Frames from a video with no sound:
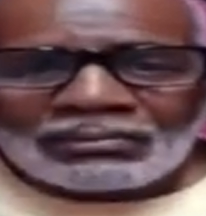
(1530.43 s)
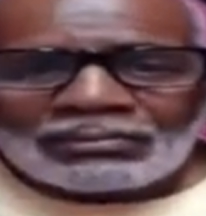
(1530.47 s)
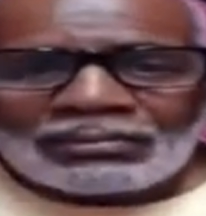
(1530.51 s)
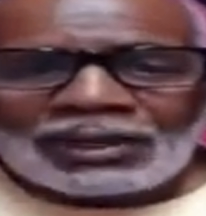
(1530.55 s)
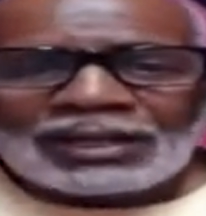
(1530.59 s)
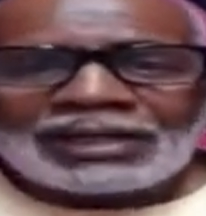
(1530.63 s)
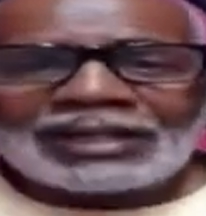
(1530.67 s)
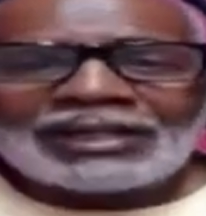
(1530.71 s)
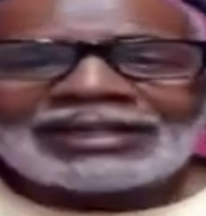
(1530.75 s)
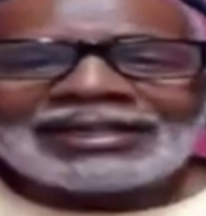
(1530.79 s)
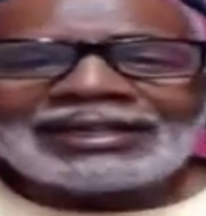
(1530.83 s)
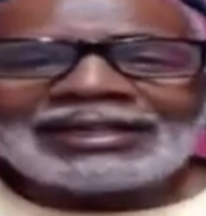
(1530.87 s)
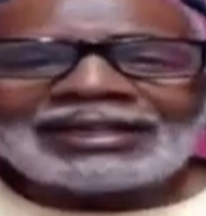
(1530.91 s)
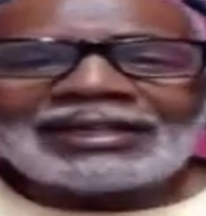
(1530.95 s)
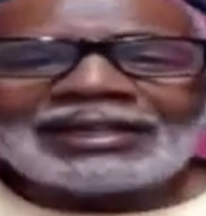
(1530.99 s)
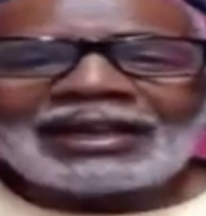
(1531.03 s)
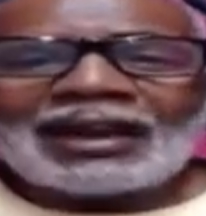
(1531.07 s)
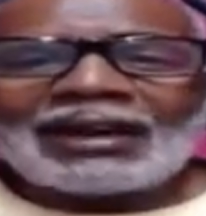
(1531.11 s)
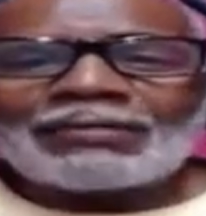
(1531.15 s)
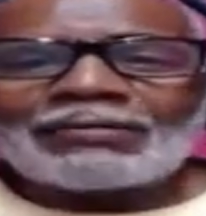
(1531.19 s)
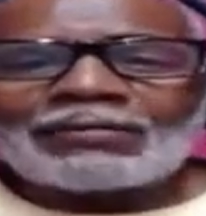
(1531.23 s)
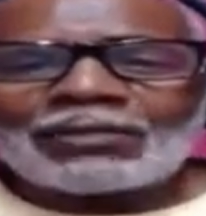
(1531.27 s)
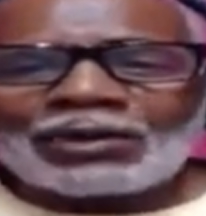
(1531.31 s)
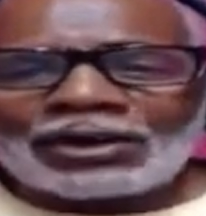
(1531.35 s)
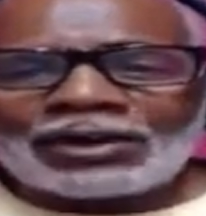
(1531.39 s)
But it did
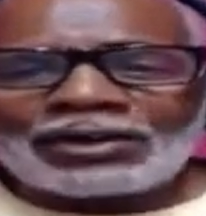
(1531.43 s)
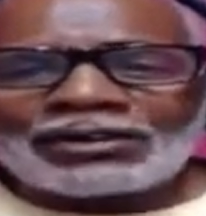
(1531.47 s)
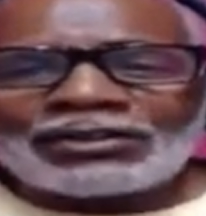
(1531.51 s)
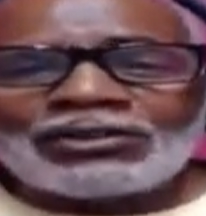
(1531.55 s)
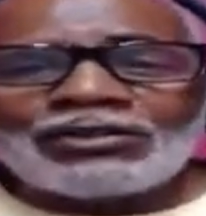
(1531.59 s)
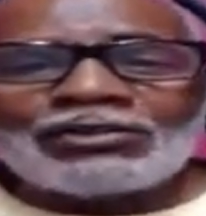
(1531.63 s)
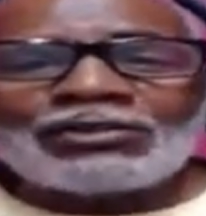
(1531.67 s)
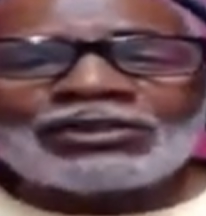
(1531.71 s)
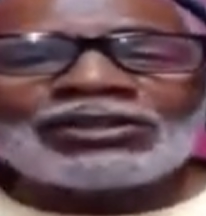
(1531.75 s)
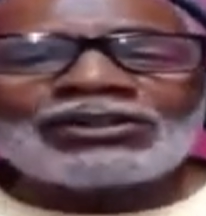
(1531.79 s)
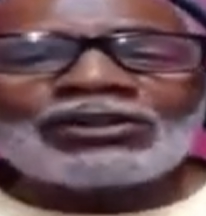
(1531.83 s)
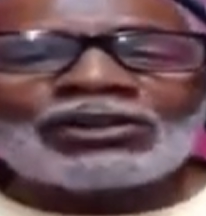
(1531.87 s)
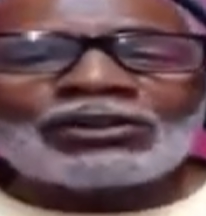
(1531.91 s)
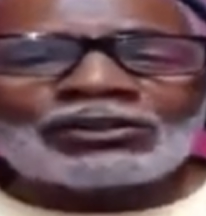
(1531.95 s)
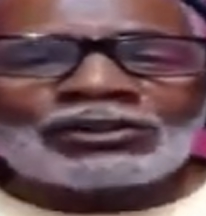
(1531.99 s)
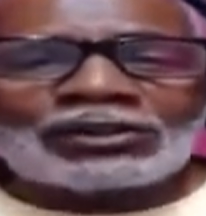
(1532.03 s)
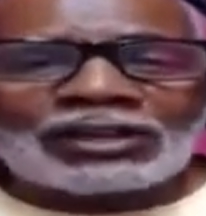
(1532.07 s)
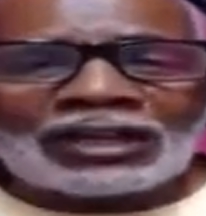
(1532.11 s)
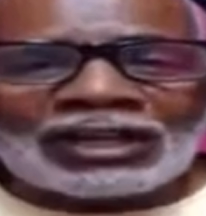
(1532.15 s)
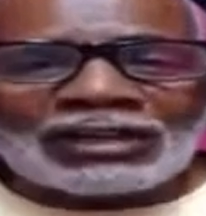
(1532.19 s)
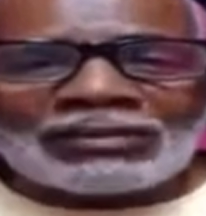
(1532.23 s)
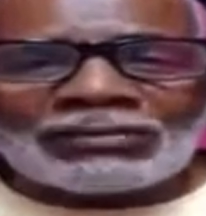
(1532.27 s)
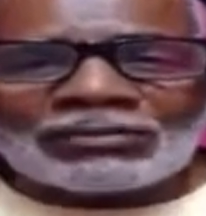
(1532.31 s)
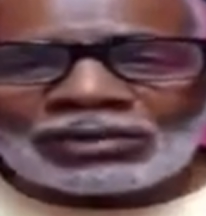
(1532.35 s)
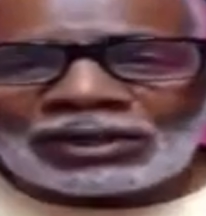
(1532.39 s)
not work. You and your
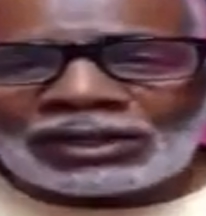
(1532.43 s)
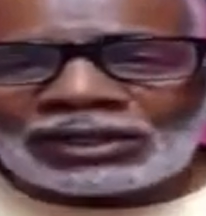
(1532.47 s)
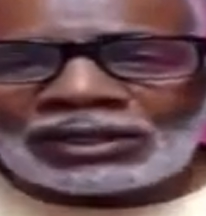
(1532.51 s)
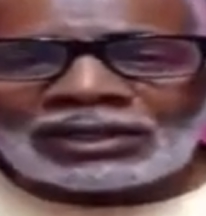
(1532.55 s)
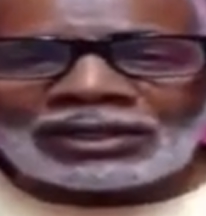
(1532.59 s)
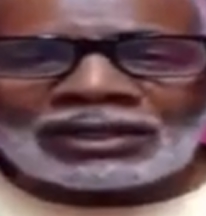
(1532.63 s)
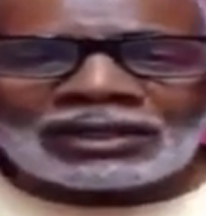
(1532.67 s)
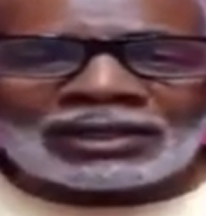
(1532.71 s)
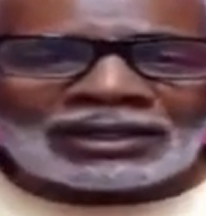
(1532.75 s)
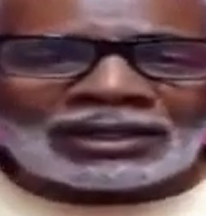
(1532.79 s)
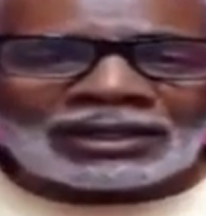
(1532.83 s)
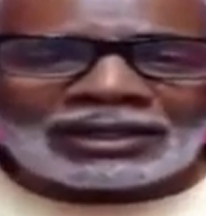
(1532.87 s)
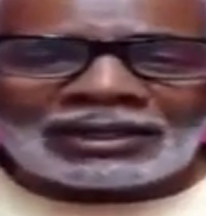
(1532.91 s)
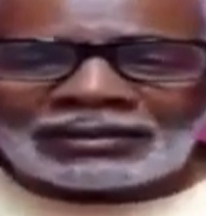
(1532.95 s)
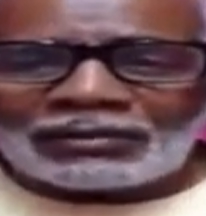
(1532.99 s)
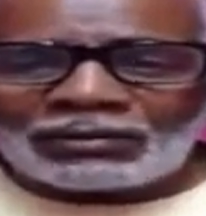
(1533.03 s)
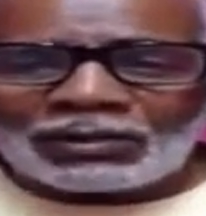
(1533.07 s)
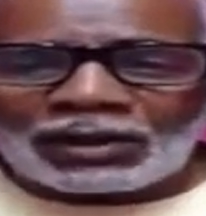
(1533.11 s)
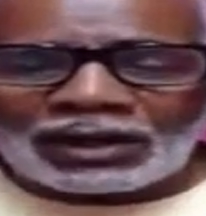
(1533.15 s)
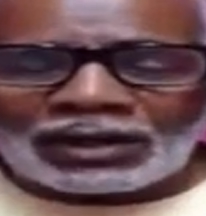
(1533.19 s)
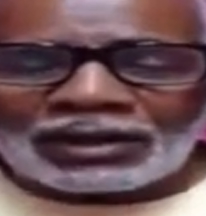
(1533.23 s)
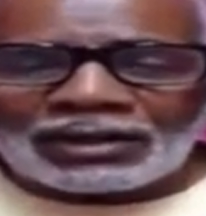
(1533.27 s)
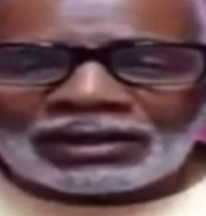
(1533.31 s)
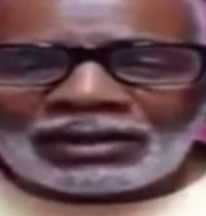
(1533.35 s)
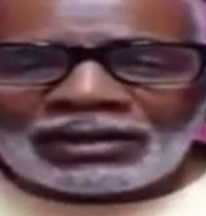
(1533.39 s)
team went in there
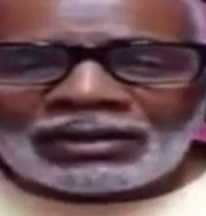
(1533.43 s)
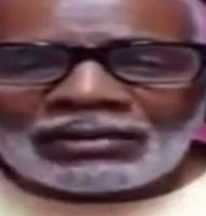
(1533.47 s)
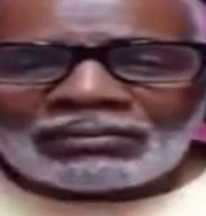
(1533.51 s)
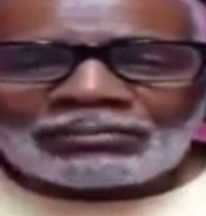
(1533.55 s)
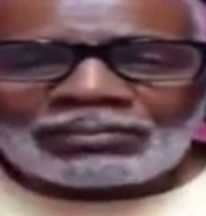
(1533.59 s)
anyway.